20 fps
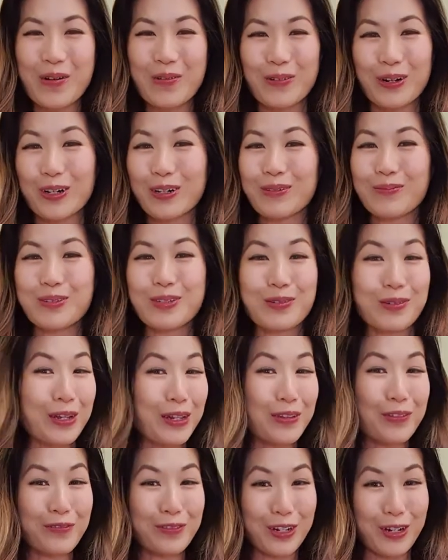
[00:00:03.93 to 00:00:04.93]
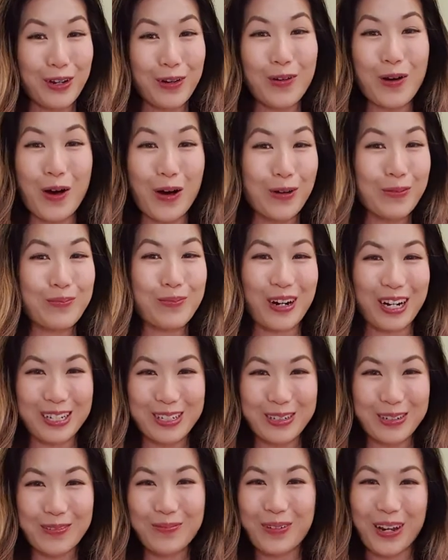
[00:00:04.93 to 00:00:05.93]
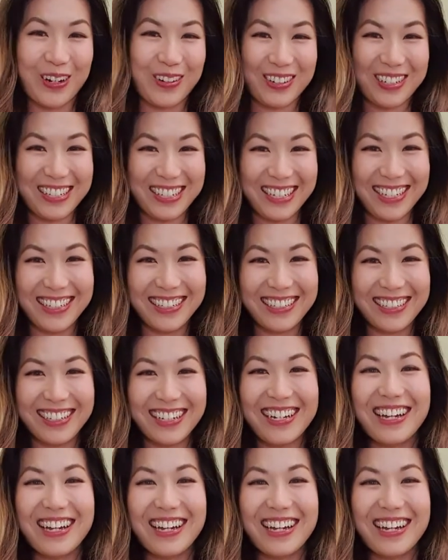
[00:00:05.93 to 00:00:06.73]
Welcome to another video on practical parenting,